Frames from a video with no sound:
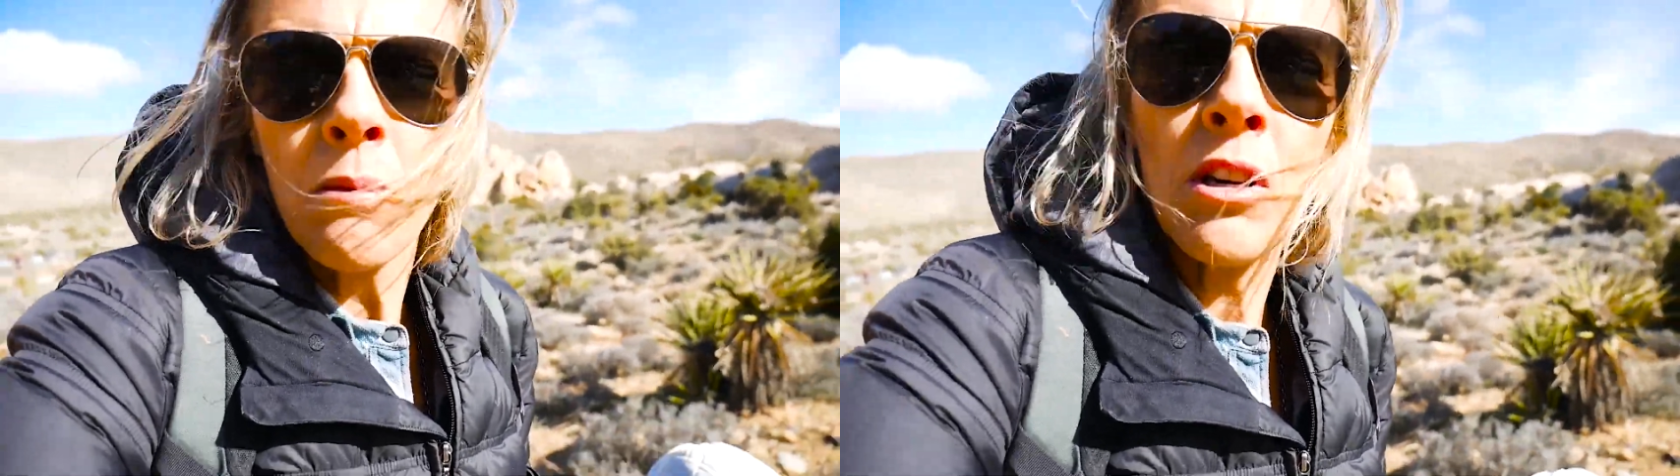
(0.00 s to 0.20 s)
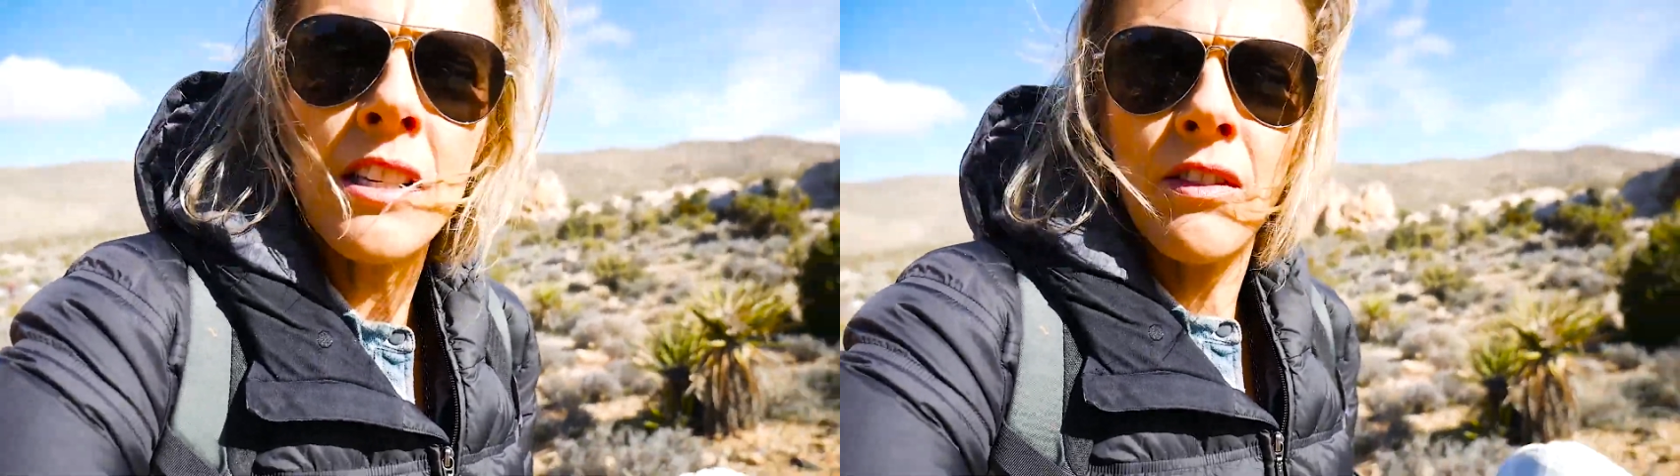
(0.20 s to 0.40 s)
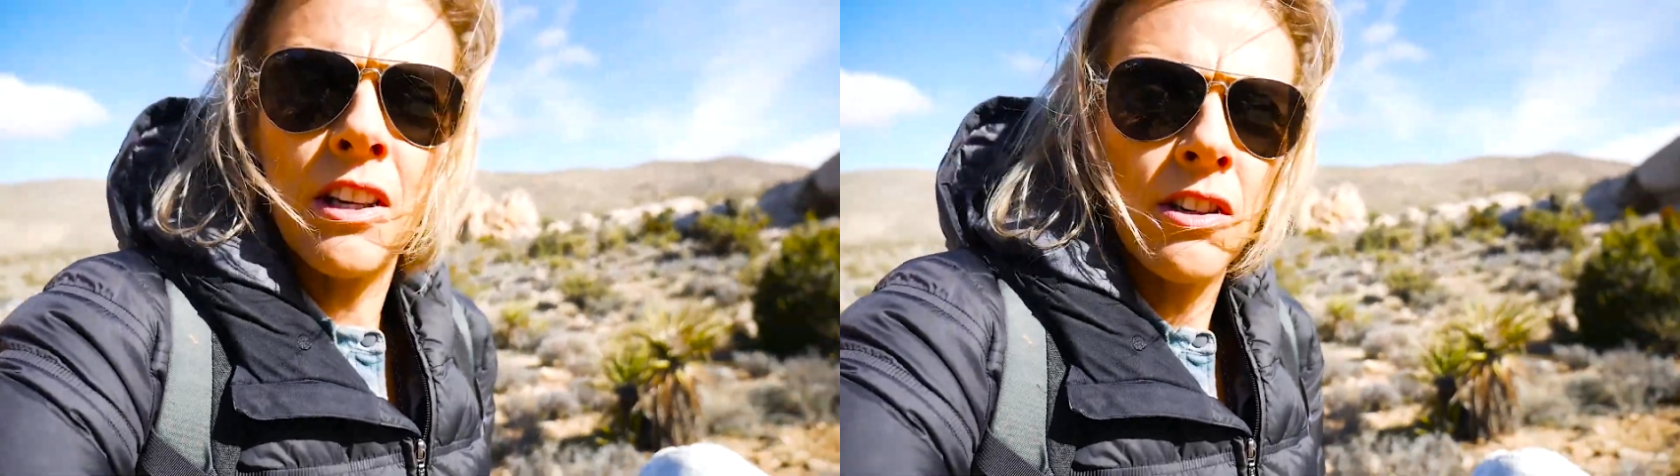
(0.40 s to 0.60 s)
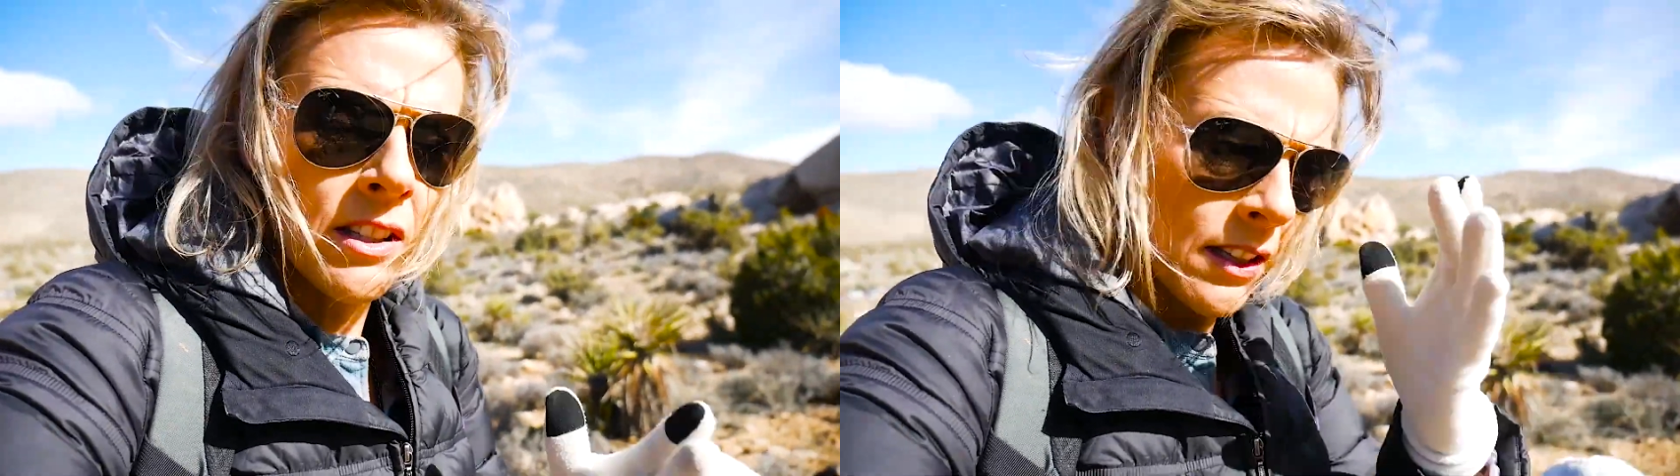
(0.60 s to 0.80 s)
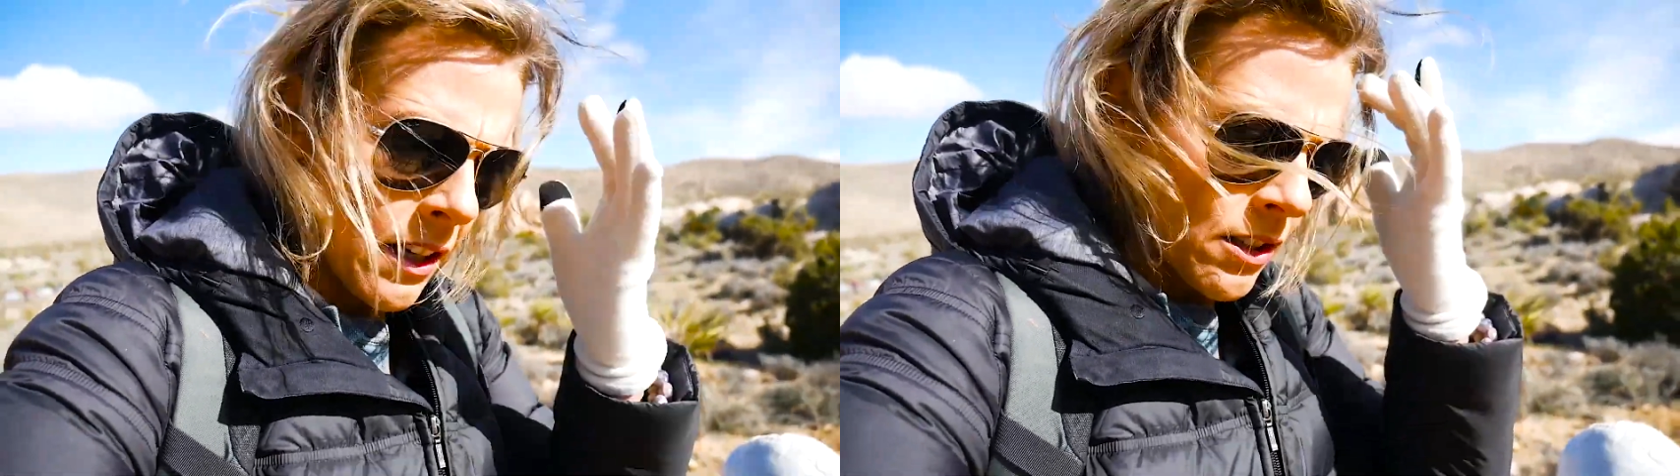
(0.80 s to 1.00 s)
music
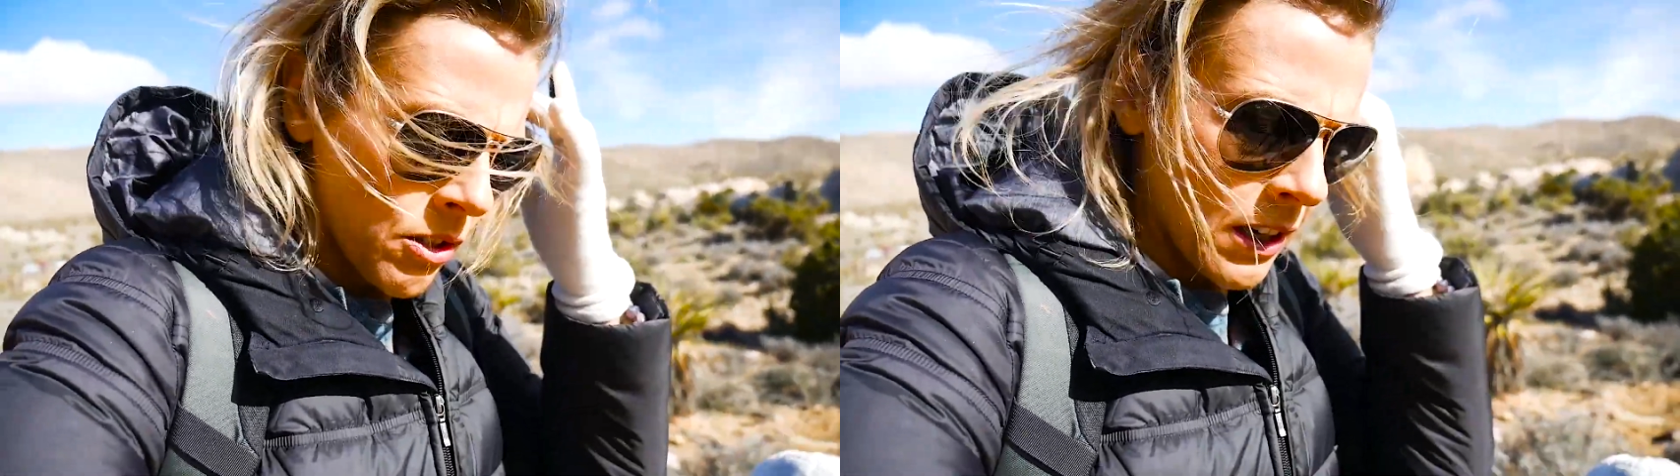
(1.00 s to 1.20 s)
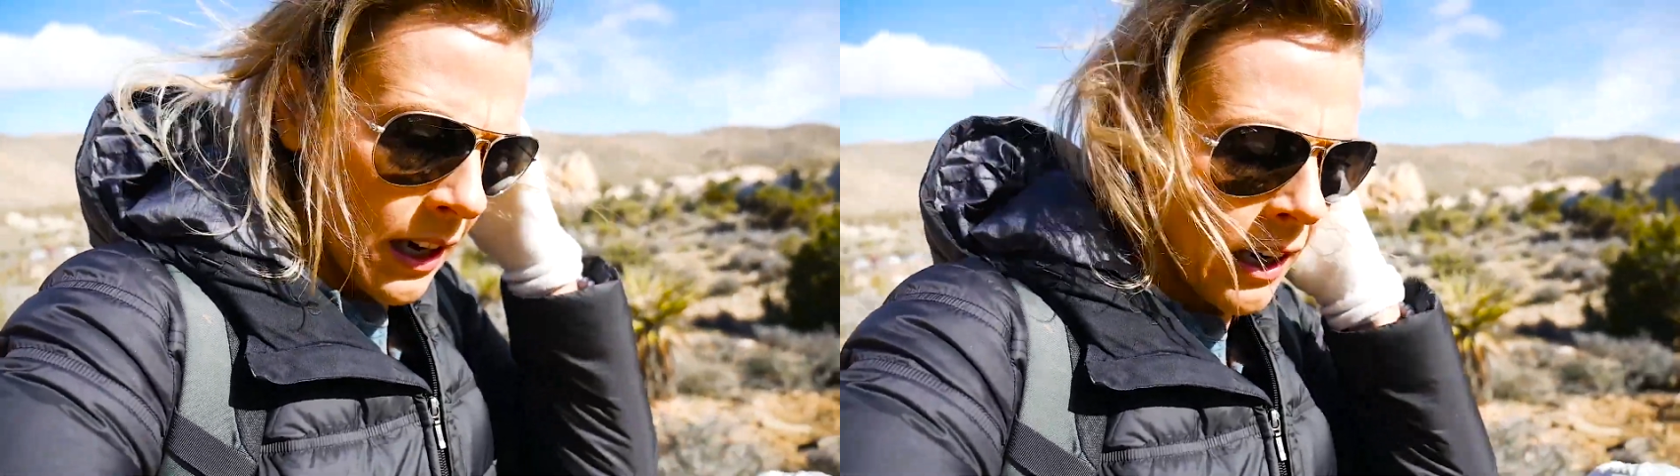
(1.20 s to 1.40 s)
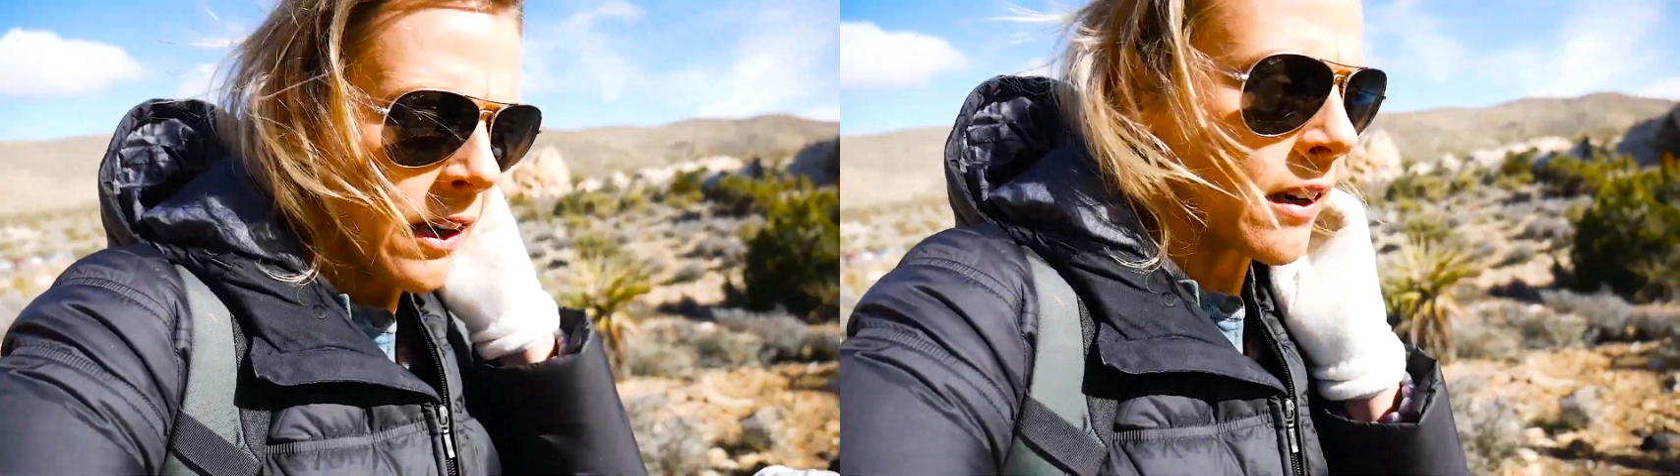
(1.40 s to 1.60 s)
venues in the country.